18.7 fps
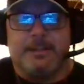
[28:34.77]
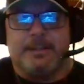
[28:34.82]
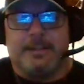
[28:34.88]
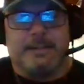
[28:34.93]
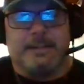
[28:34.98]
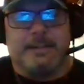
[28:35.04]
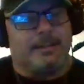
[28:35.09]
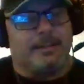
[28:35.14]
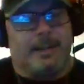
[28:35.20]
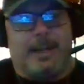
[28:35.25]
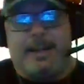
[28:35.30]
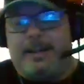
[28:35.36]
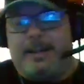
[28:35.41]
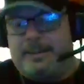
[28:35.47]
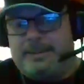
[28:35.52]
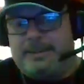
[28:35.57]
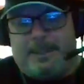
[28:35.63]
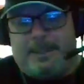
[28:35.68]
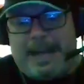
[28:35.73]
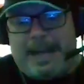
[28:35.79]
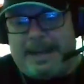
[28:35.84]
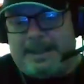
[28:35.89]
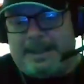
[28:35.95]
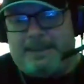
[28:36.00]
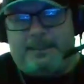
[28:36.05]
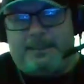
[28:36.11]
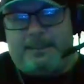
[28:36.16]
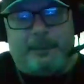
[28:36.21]
the slightest
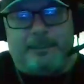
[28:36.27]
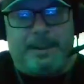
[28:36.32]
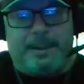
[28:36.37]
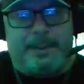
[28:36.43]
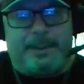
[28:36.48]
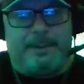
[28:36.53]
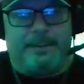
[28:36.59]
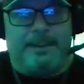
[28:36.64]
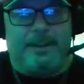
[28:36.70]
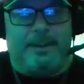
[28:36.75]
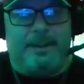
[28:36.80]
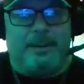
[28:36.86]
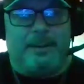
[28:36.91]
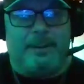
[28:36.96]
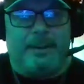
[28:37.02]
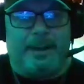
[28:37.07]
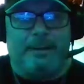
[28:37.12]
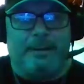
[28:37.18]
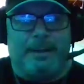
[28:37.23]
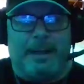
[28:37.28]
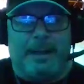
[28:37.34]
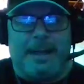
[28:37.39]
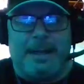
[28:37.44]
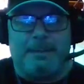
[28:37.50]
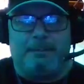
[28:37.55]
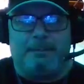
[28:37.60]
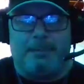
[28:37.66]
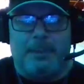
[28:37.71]
body movement, and
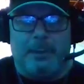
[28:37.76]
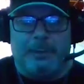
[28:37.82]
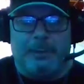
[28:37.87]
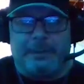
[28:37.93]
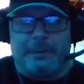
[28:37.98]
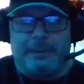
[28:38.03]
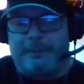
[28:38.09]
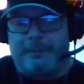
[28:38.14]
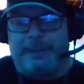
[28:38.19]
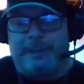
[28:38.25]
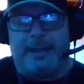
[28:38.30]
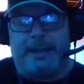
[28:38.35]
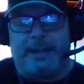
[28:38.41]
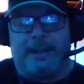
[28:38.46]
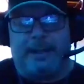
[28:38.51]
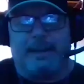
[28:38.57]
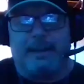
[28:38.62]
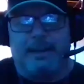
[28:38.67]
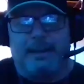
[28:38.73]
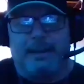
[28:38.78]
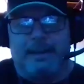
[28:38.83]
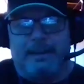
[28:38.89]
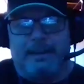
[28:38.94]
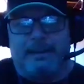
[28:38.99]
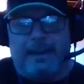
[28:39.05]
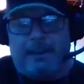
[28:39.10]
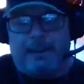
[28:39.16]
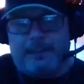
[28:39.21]
I built a thing
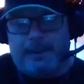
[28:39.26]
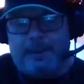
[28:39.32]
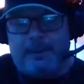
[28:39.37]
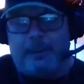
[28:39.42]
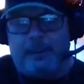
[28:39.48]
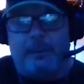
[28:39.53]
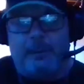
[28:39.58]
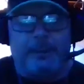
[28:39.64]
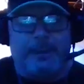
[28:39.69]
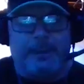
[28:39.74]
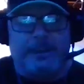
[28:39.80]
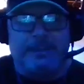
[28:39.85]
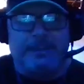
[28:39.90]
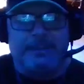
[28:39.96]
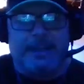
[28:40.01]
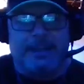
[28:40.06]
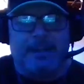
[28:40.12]
that would hold these.